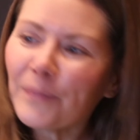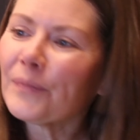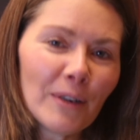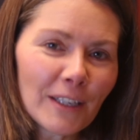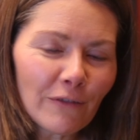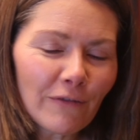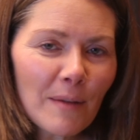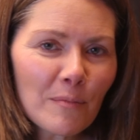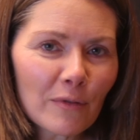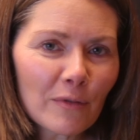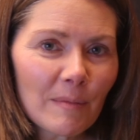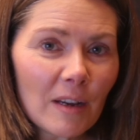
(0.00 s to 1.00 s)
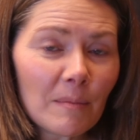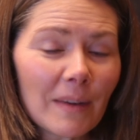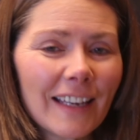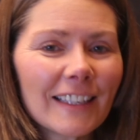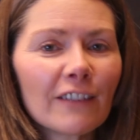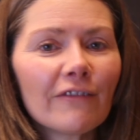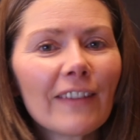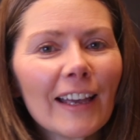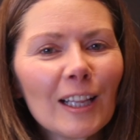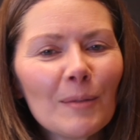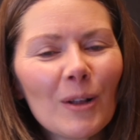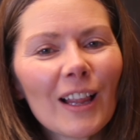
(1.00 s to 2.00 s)
Printify Premium is
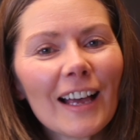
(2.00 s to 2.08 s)
available